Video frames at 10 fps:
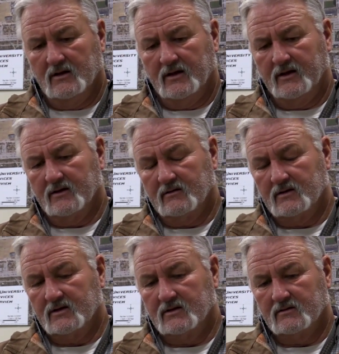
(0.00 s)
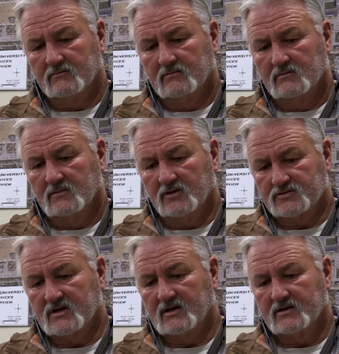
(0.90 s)
that are, and
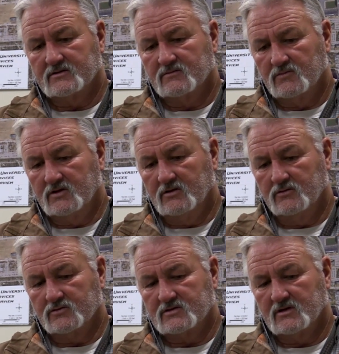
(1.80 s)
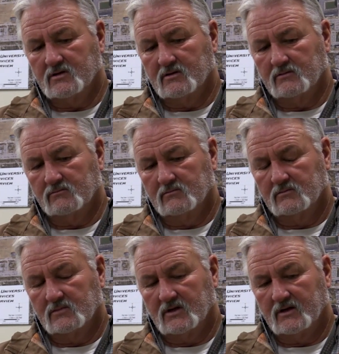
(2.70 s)
those guys used
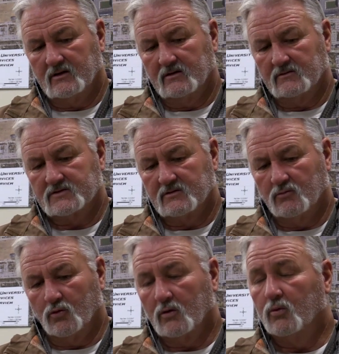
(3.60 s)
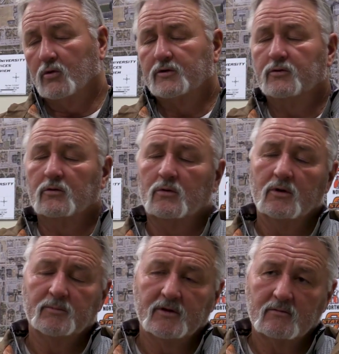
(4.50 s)
some World War II
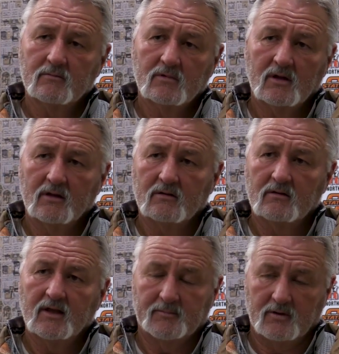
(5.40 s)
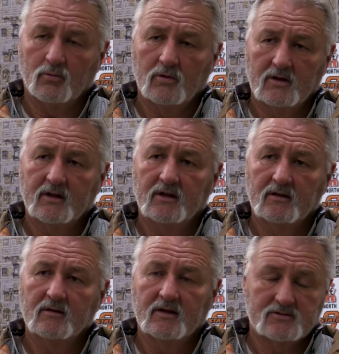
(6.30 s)
equipment and kept it running.
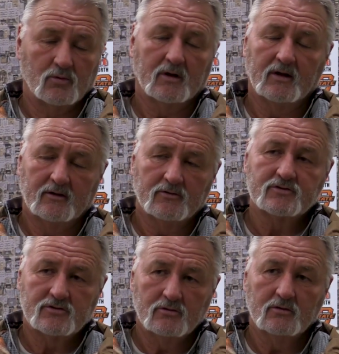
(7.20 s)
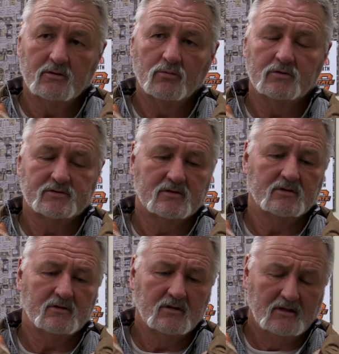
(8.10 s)
And that's what I understood was
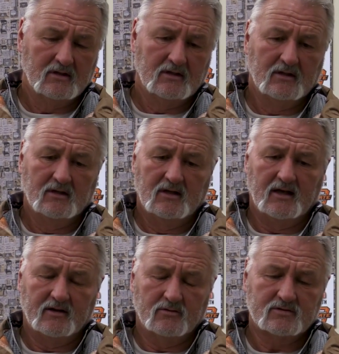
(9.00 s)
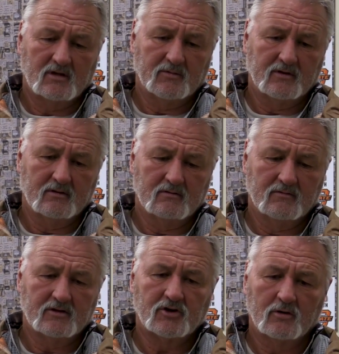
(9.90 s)
that. I know some of
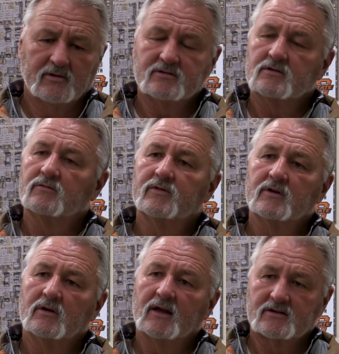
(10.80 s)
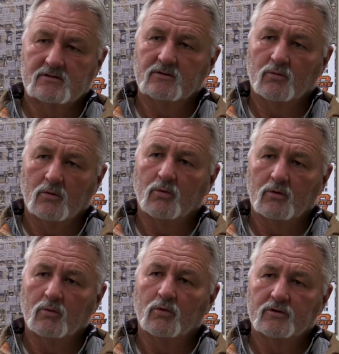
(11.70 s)
the turbines over there actually were
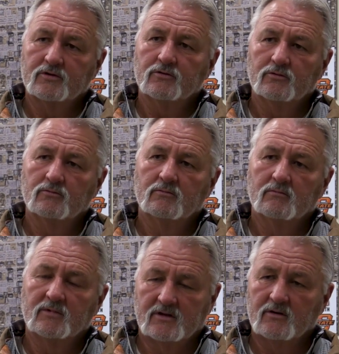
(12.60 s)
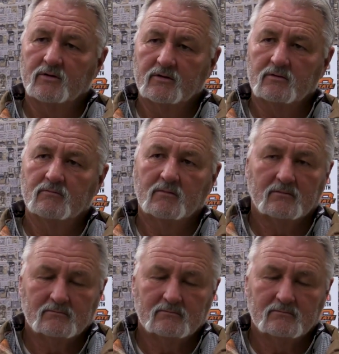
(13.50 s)
World War II material.